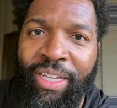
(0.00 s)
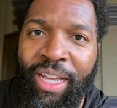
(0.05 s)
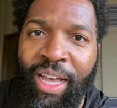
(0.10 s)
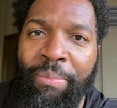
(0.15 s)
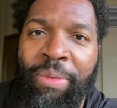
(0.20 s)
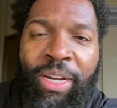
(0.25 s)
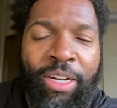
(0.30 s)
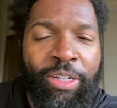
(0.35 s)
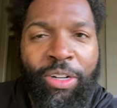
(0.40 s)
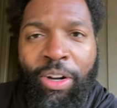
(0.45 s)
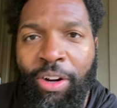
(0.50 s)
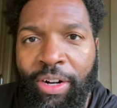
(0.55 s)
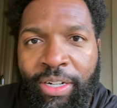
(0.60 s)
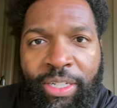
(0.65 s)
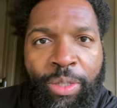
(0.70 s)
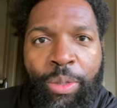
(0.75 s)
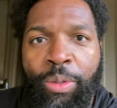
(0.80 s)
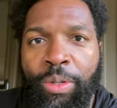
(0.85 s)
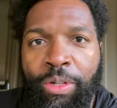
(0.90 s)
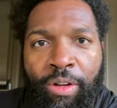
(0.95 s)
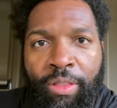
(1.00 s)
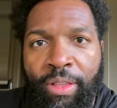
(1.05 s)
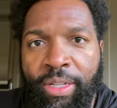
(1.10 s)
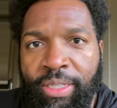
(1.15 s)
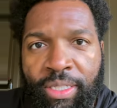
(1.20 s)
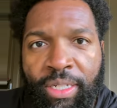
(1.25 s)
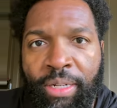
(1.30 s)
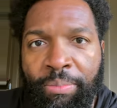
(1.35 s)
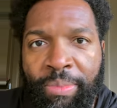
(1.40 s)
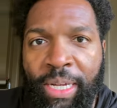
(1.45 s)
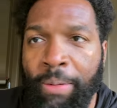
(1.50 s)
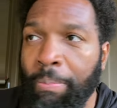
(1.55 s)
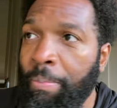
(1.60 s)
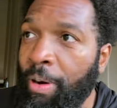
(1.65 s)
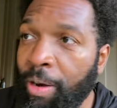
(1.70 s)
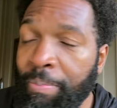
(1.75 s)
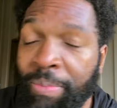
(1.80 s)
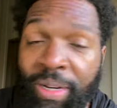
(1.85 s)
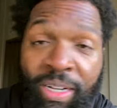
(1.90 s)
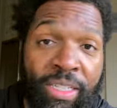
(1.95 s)
I'm here talking to you and you're listening to me in
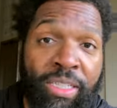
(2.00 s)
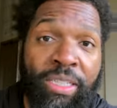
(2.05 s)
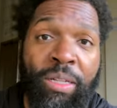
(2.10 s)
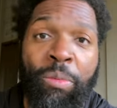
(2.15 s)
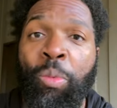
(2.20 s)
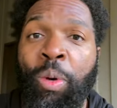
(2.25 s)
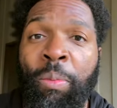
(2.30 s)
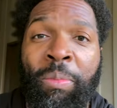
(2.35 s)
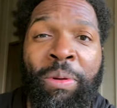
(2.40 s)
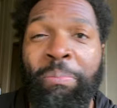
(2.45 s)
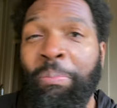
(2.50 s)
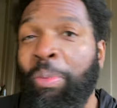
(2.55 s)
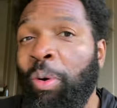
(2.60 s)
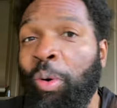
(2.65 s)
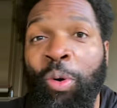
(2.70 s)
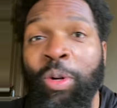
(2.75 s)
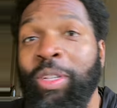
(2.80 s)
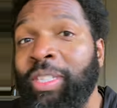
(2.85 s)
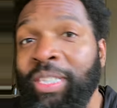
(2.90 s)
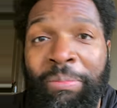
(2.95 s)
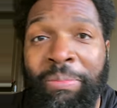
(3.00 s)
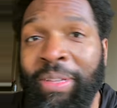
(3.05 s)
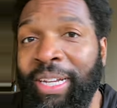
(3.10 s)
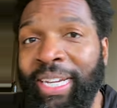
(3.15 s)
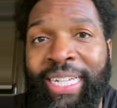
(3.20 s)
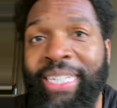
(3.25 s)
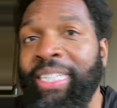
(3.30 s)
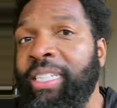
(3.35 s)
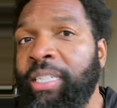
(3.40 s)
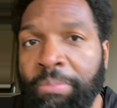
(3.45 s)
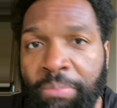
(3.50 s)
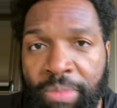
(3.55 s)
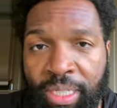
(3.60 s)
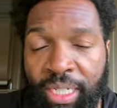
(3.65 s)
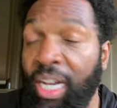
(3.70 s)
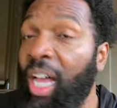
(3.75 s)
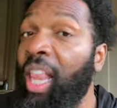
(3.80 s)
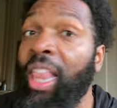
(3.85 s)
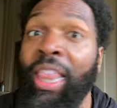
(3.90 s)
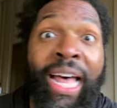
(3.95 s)
part because some woman poured something into me.
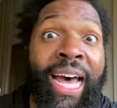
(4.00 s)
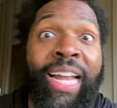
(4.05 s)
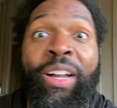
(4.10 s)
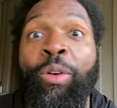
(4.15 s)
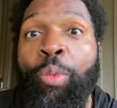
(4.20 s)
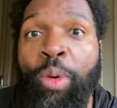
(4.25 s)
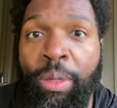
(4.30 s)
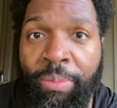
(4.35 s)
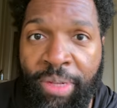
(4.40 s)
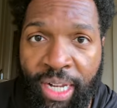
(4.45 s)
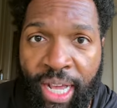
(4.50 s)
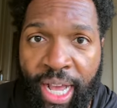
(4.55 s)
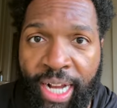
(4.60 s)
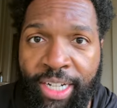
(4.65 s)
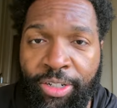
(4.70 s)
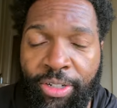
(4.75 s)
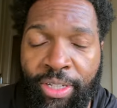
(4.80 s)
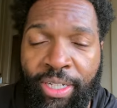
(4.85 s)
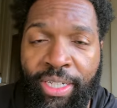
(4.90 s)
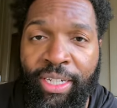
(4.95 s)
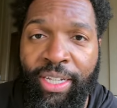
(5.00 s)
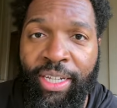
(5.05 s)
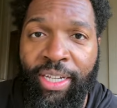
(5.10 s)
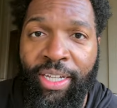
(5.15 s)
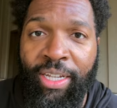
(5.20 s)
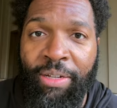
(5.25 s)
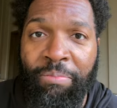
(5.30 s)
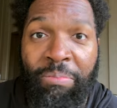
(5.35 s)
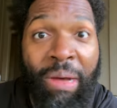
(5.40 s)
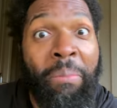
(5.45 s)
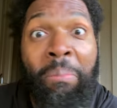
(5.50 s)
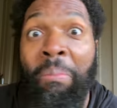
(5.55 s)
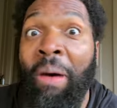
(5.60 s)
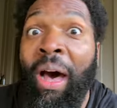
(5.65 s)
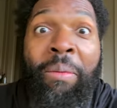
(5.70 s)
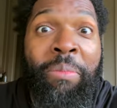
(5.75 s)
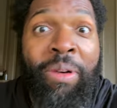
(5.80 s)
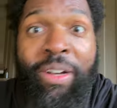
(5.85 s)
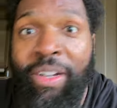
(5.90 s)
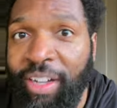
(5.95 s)
A lot of women, actually. My
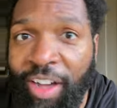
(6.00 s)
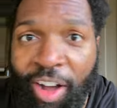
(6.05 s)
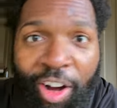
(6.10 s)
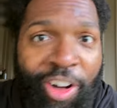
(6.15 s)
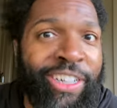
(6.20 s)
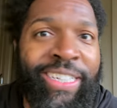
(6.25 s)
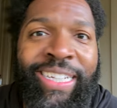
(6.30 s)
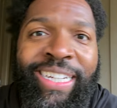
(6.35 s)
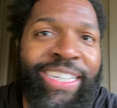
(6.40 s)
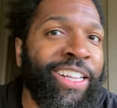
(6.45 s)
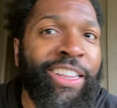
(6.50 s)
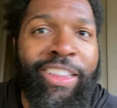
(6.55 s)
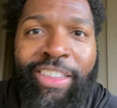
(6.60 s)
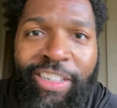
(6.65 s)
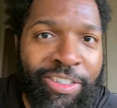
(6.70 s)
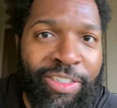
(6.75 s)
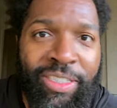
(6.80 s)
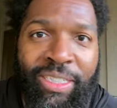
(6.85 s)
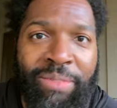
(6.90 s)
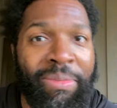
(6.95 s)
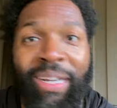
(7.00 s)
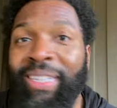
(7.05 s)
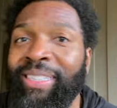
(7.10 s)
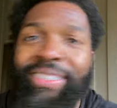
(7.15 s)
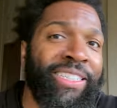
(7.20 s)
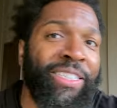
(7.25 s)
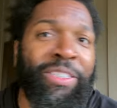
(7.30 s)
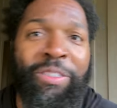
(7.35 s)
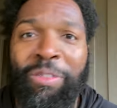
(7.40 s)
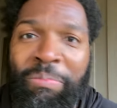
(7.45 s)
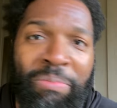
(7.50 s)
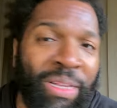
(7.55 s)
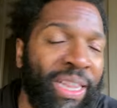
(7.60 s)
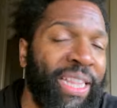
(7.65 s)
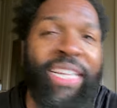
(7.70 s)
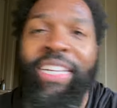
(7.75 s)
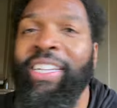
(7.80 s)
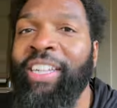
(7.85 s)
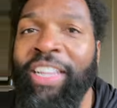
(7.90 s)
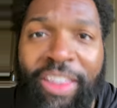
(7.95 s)
mama, Arnita Thurston, my sister,
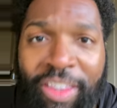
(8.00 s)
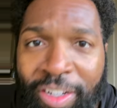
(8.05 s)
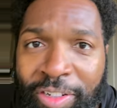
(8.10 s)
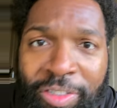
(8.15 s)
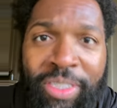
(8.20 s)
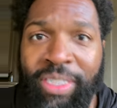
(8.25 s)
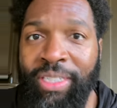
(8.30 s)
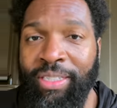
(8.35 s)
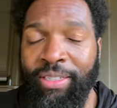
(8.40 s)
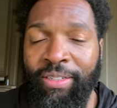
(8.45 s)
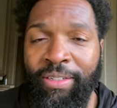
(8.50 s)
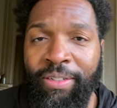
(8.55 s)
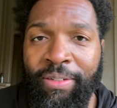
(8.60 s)
Belinda Thurston.